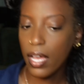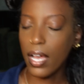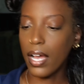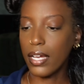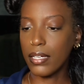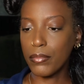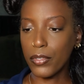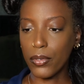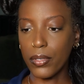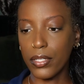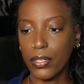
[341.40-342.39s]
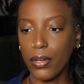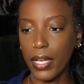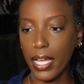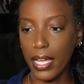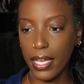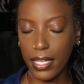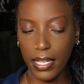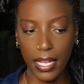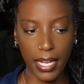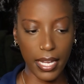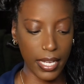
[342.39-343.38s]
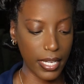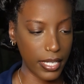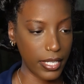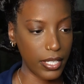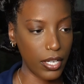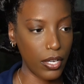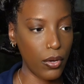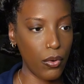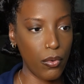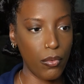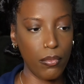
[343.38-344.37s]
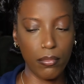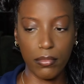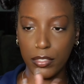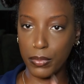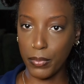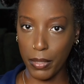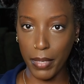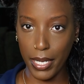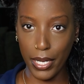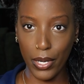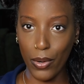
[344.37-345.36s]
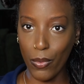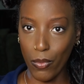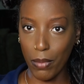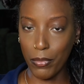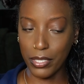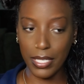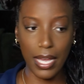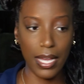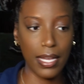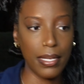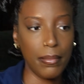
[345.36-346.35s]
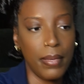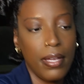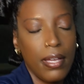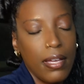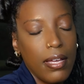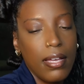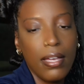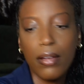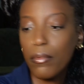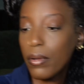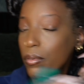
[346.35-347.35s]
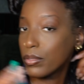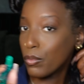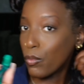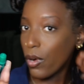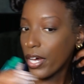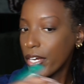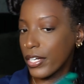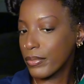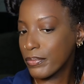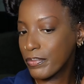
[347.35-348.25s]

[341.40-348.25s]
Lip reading: I am going to go ahead and spray my hair one more time with some water.